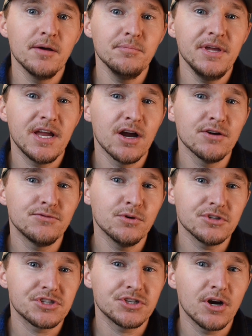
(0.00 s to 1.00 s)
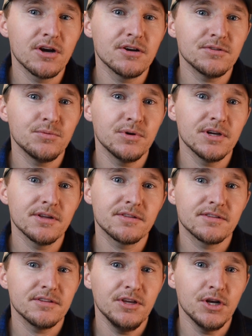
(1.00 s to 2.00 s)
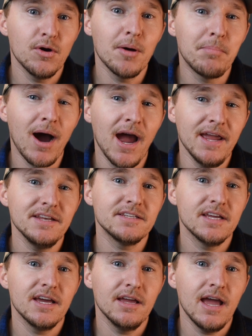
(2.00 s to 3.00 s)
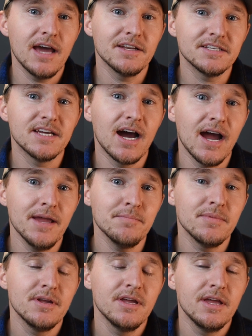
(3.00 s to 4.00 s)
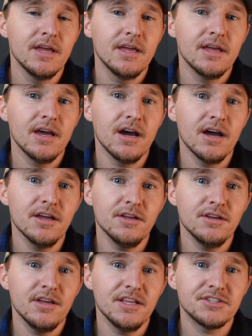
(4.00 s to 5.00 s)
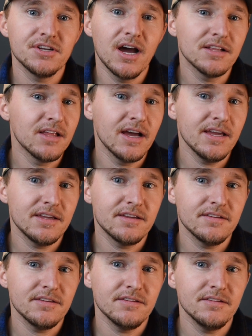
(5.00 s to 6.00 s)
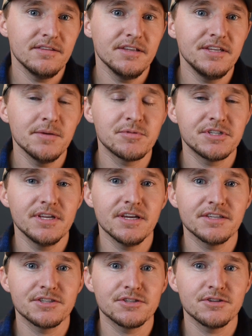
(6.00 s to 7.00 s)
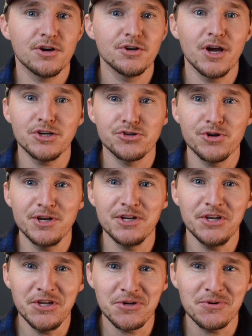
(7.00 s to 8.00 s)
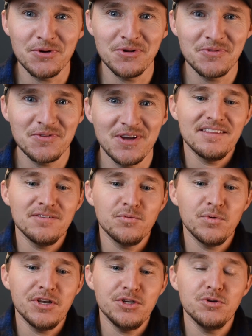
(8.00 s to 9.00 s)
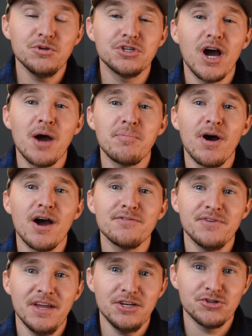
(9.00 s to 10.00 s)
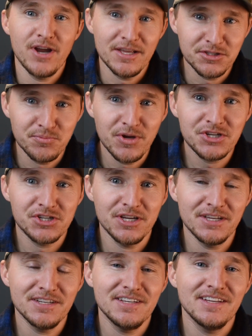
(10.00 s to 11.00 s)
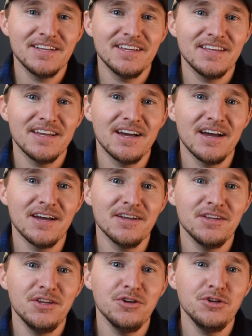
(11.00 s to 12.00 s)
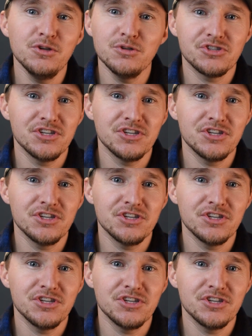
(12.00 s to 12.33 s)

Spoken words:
be careful. Start with a pint at a time. It's not like the dipsticks are not treated equal. When you top off a transmission, you use